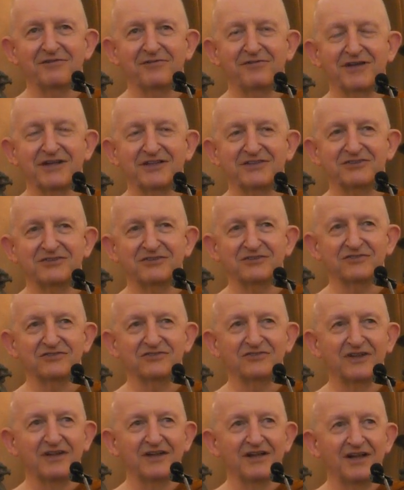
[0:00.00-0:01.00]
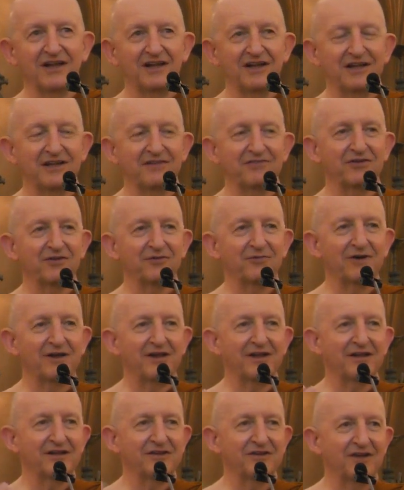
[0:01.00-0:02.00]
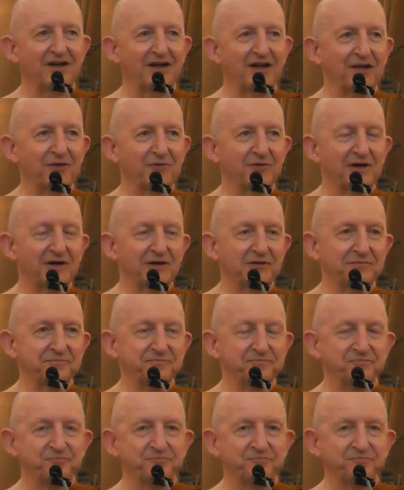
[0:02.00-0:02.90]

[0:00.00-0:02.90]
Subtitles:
reflections, living well and dying well,